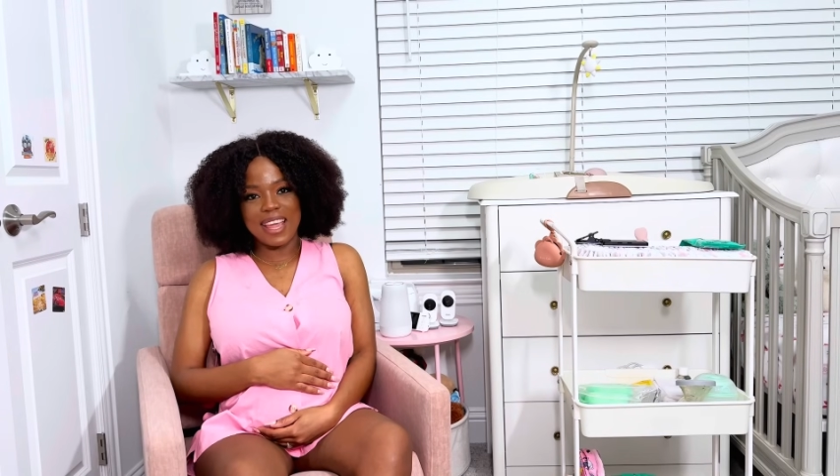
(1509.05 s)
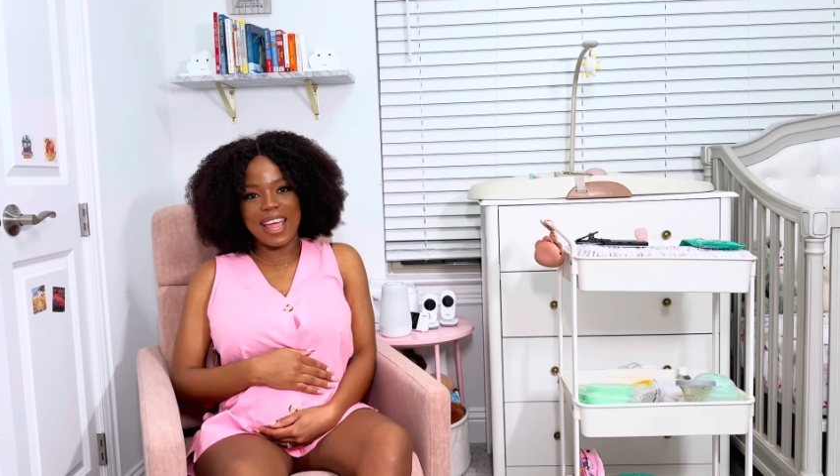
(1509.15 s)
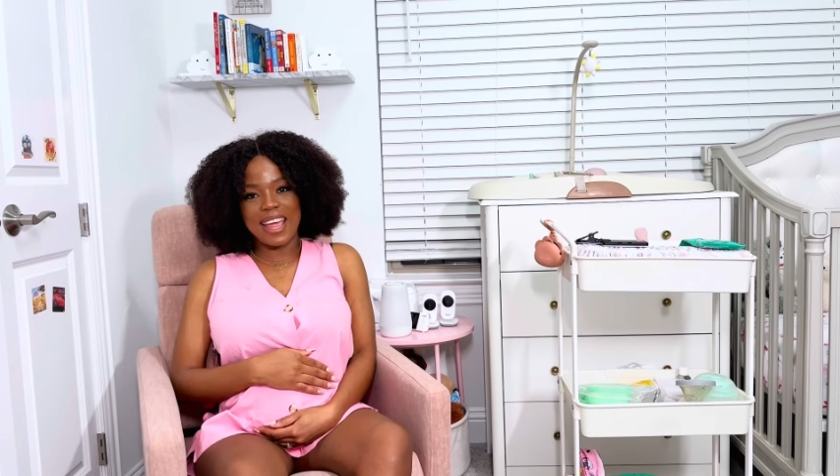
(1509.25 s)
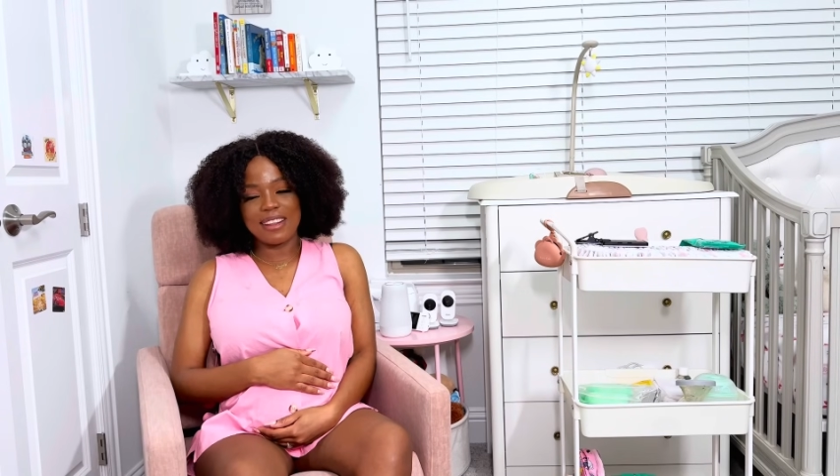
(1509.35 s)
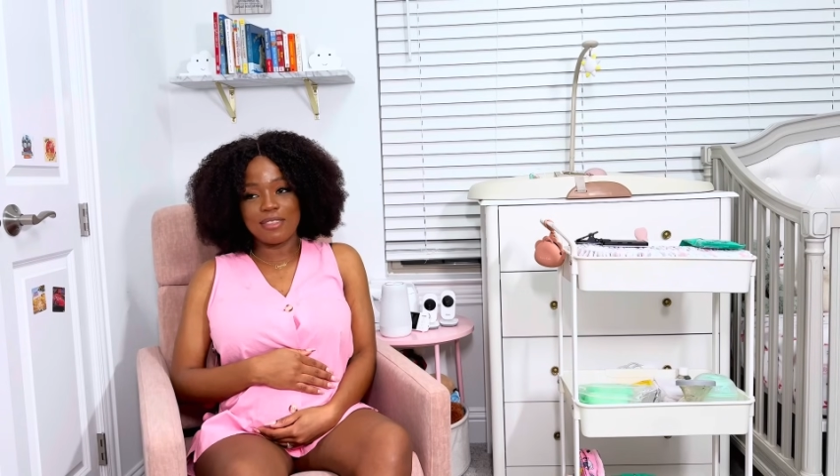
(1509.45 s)

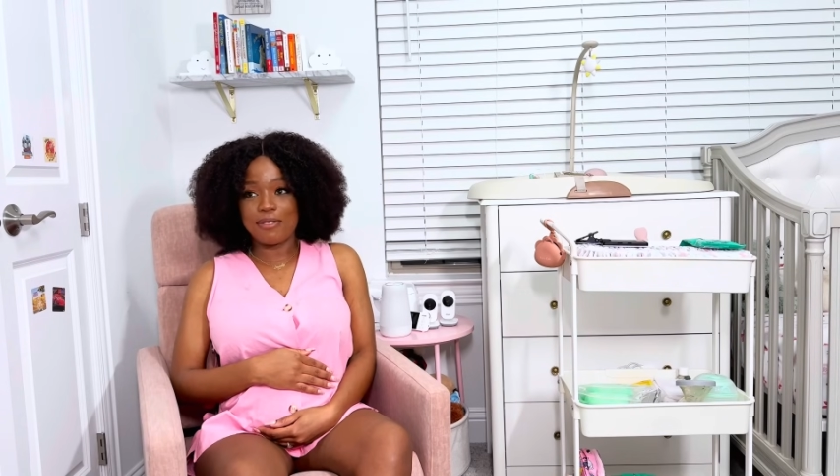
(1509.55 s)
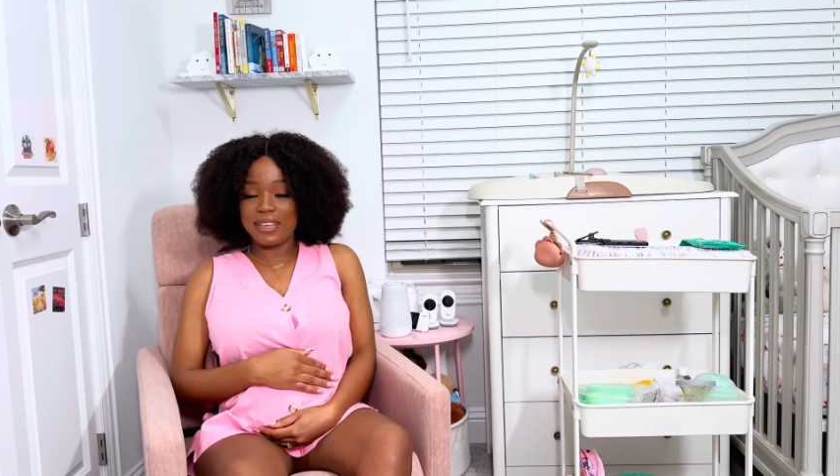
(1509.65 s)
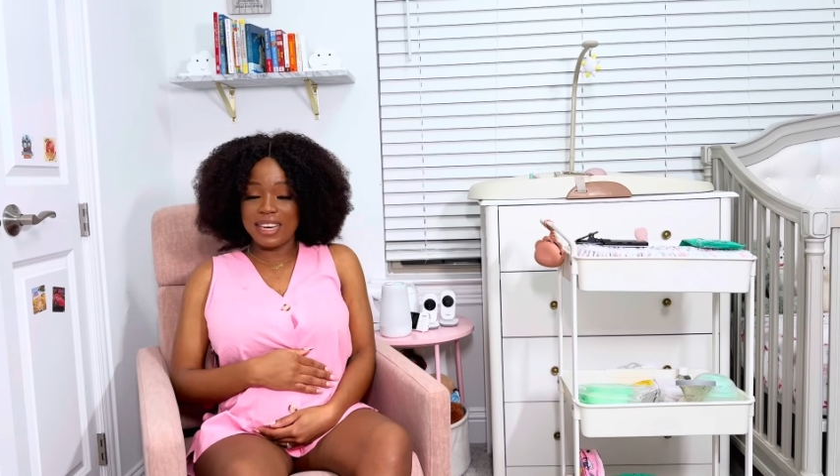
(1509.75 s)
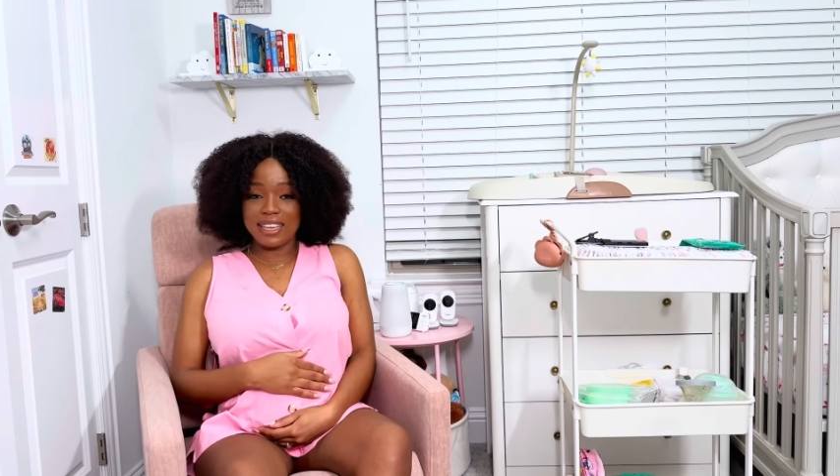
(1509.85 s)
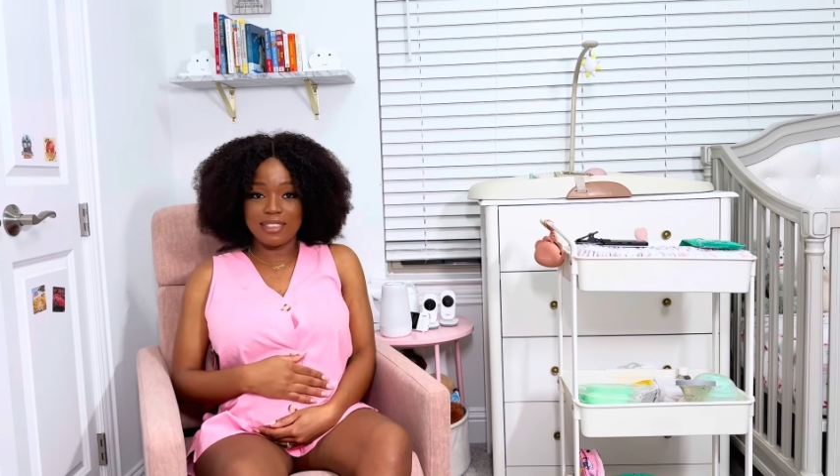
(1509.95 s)
and 3
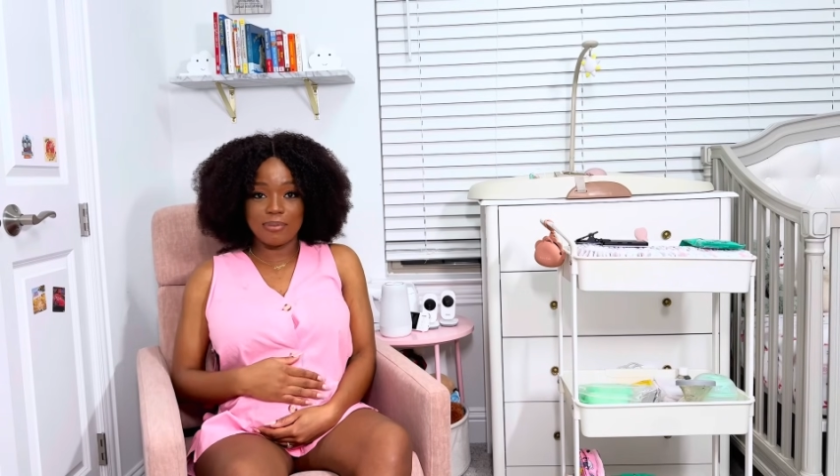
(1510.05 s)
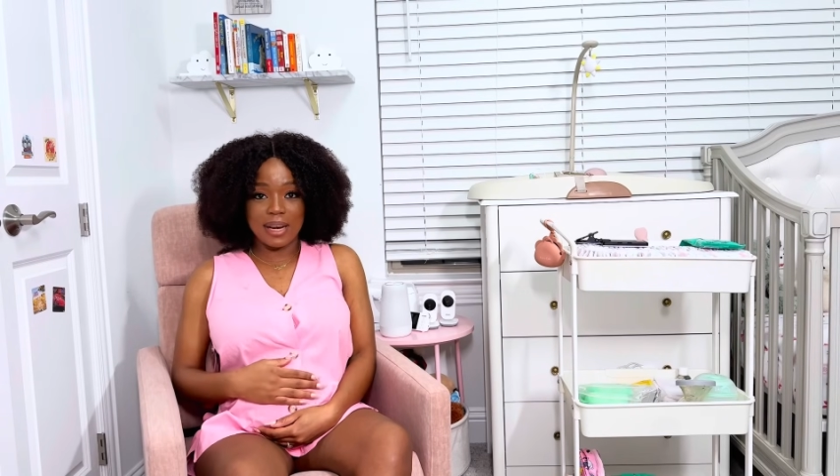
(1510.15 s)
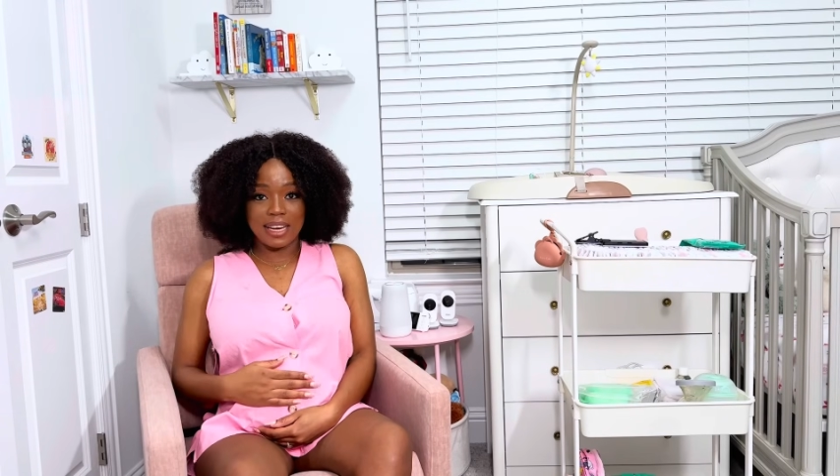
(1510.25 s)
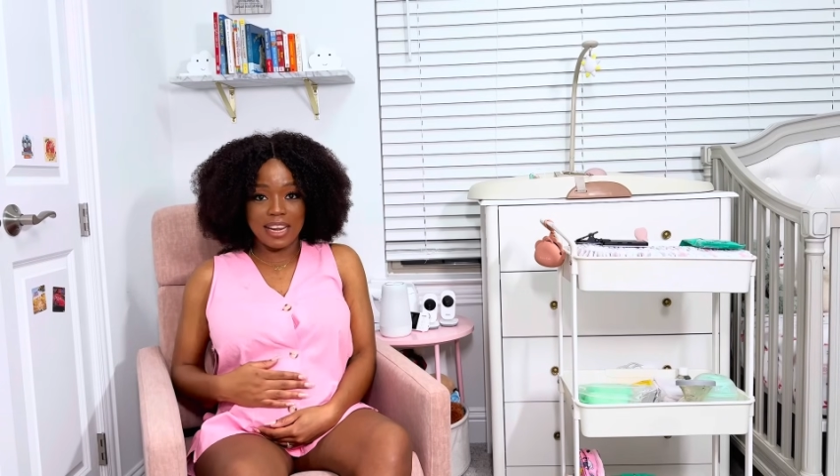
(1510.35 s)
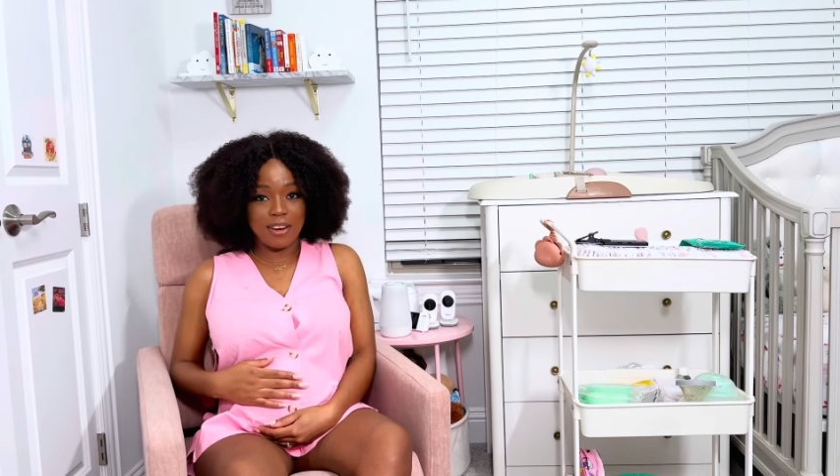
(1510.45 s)
days pregnant,